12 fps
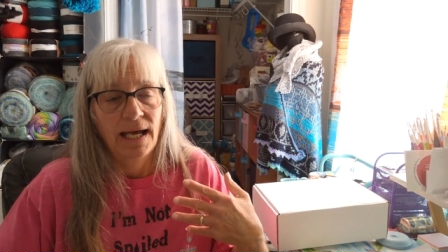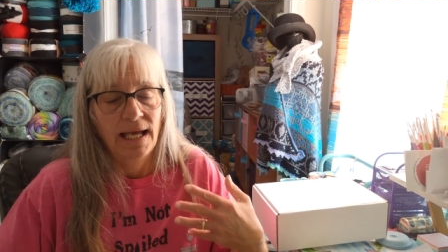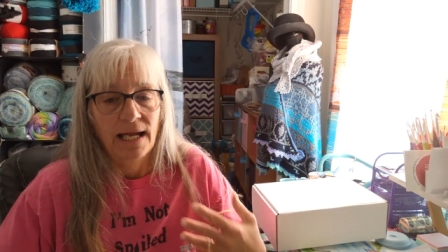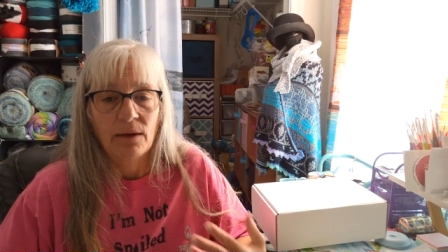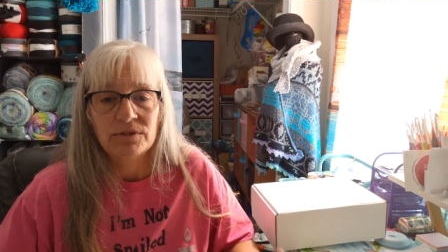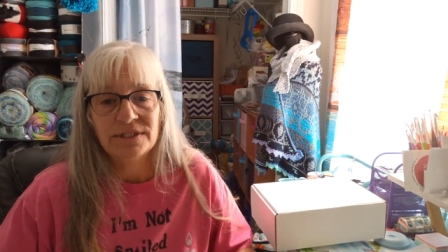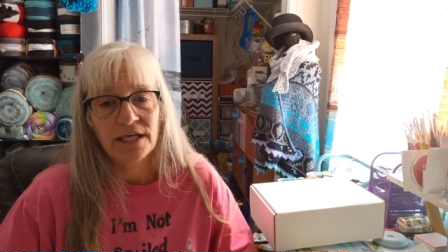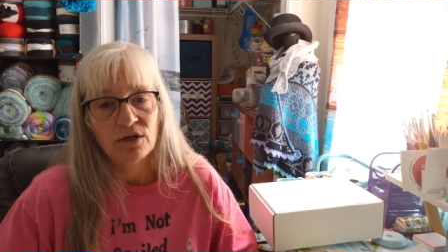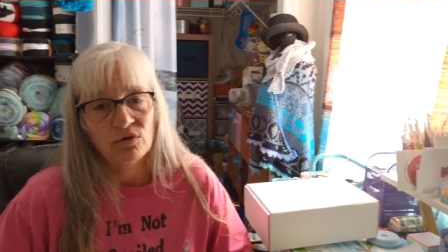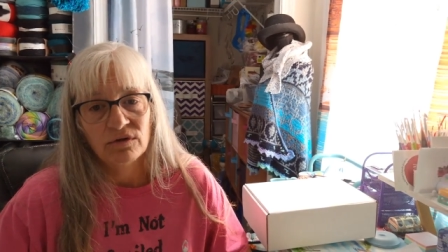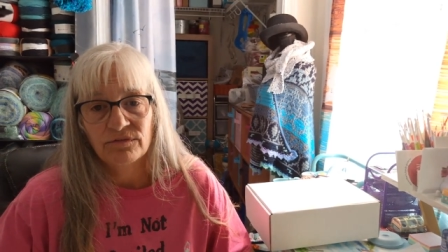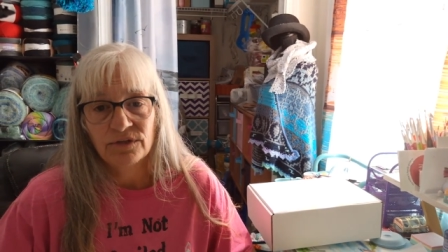And I would say
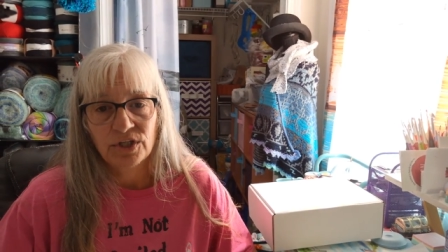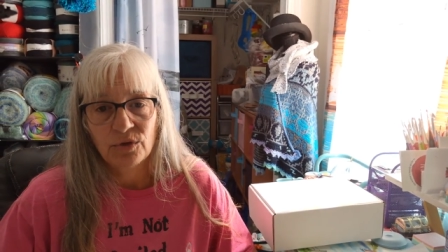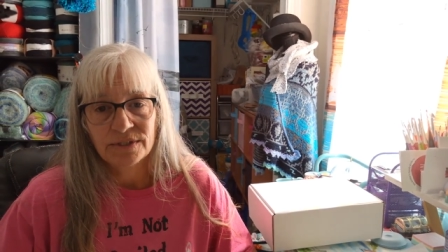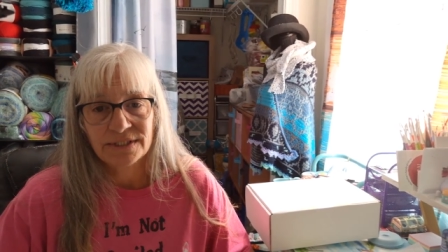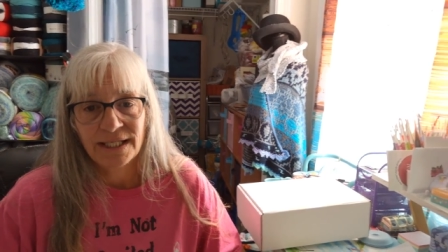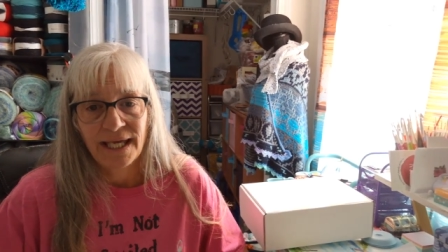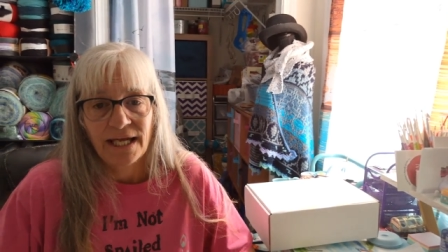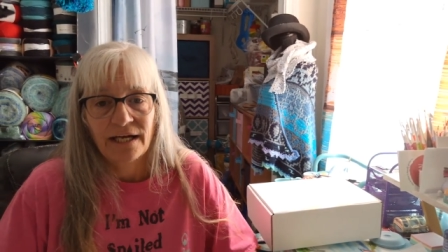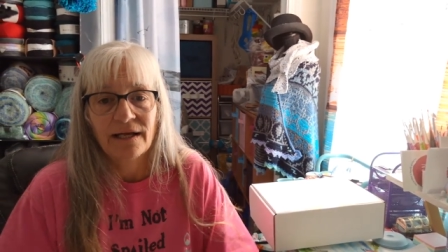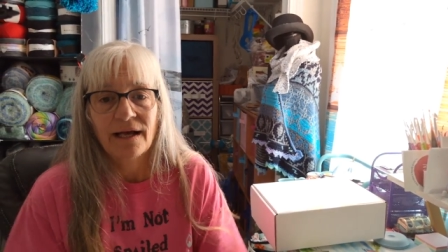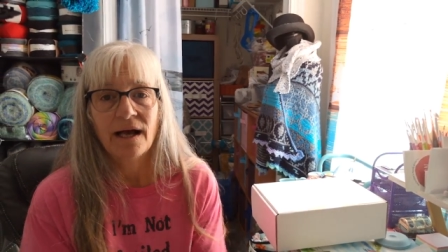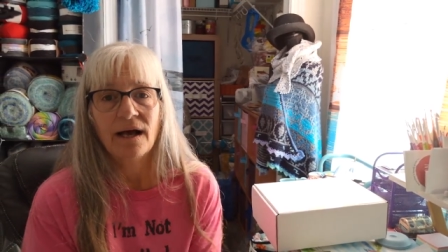only for the U.S. and Canada.